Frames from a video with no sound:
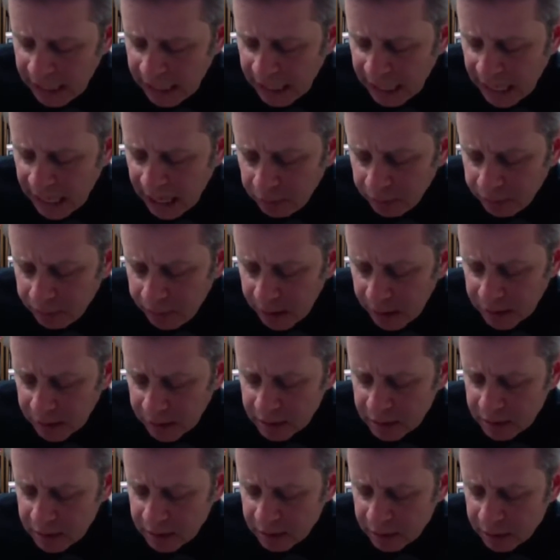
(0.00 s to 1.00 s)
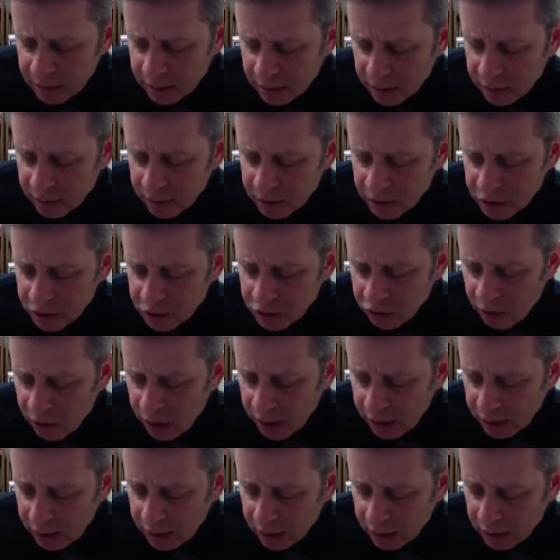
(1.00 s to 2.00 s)
How best to
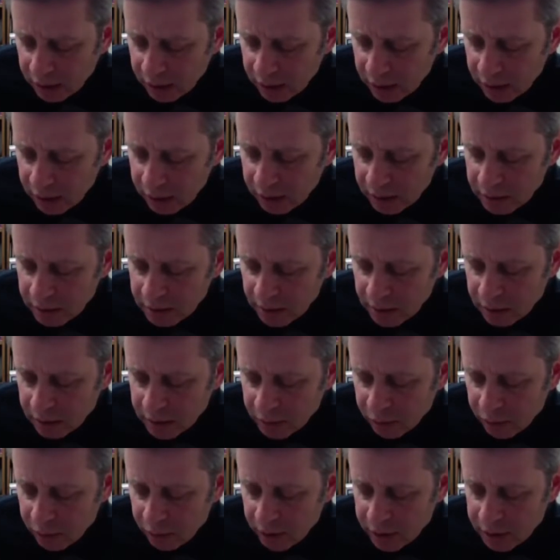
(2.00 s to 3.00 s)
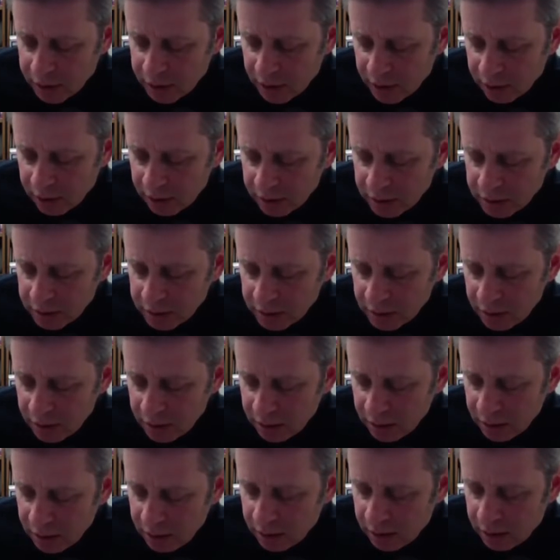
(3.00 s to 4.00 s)
enshrine such projects
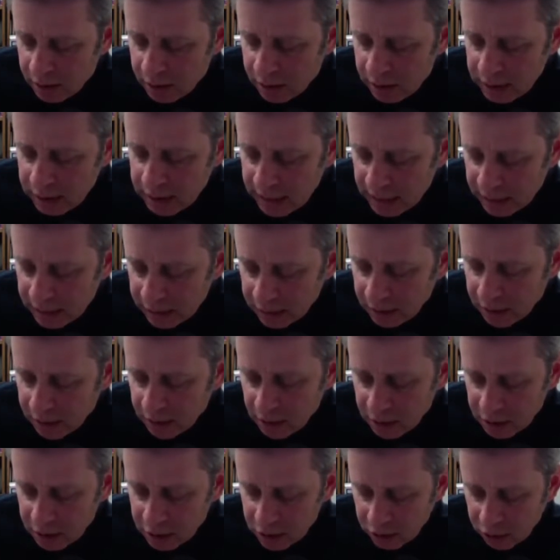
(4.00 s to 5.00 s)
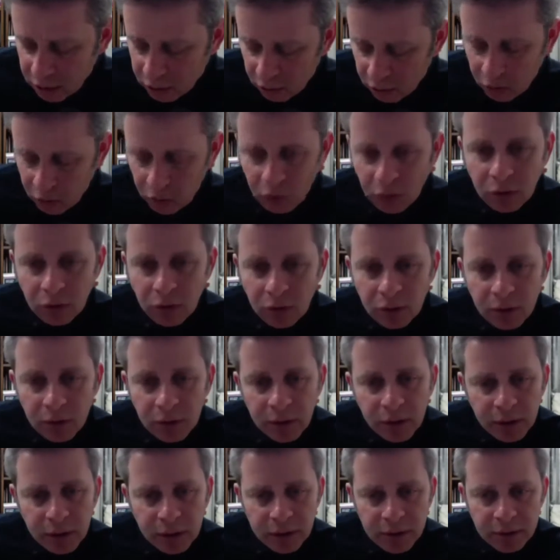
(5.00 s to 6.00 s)
in international law
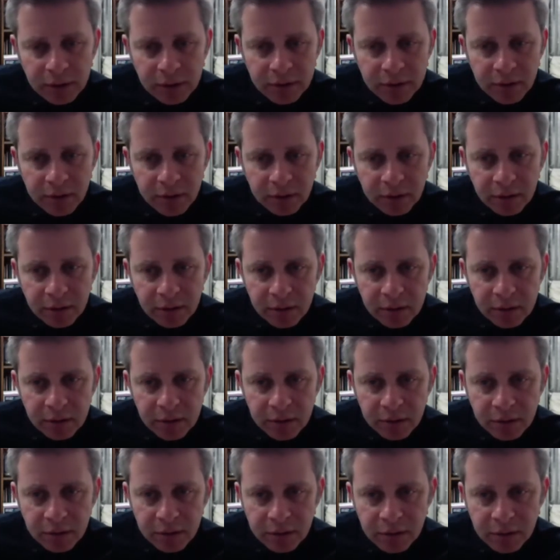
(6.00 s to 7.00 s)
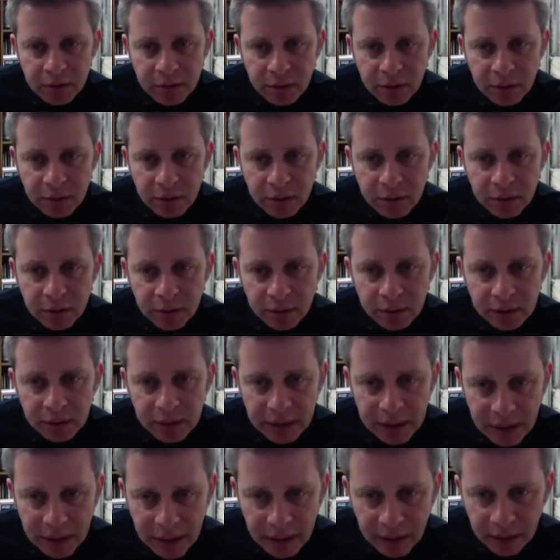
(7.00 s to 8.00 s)
and institutions
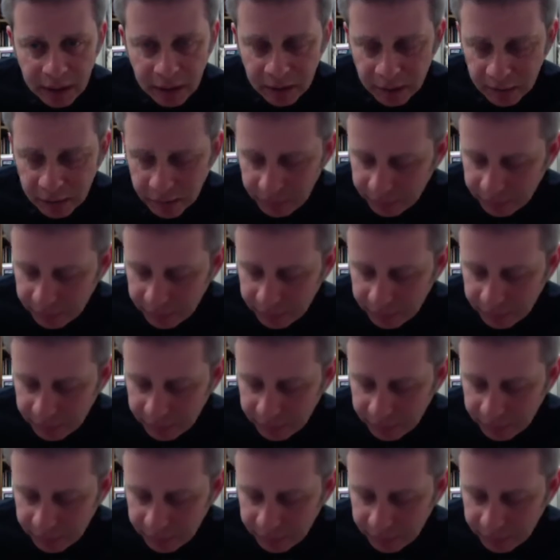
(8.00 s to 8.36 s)
today?